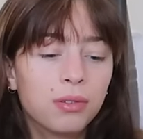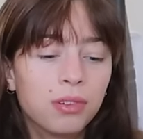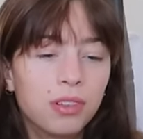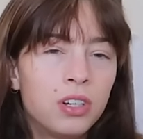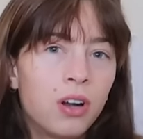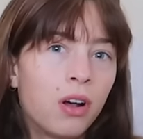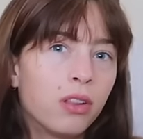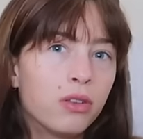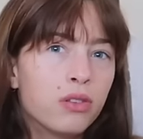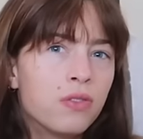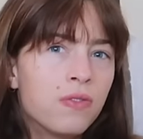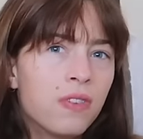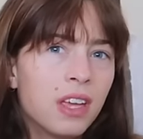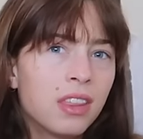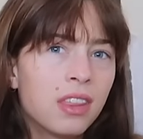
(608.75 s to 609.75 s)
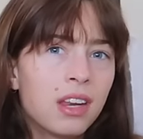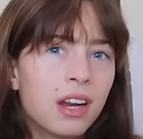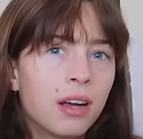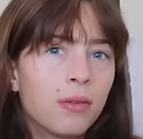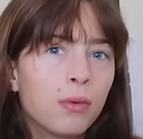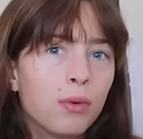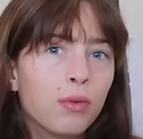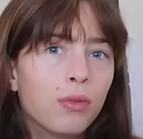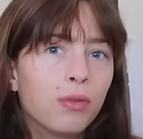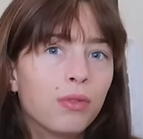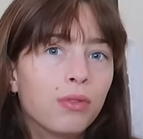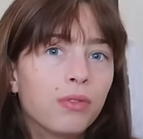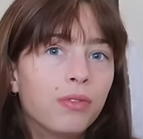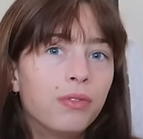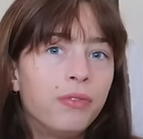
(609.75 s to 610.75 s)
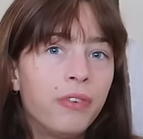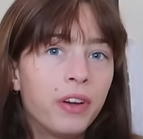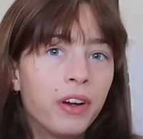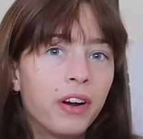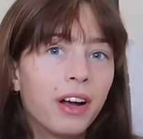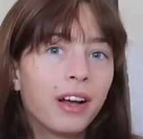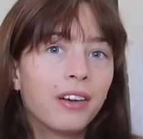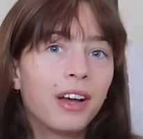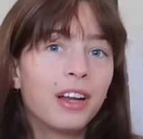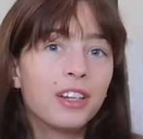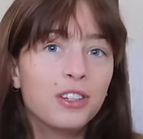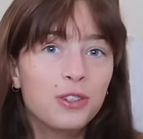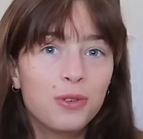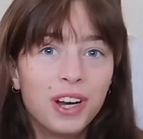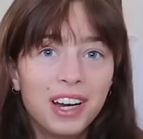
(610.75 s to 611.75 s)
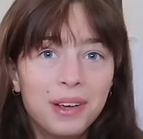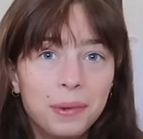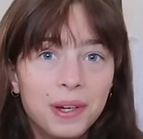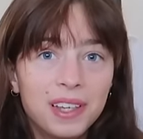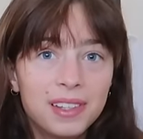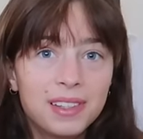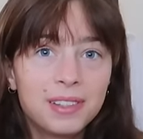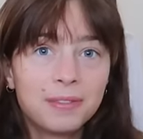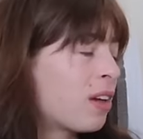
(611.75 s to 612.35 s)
to not lose faith that I will figure out how to do it anyways.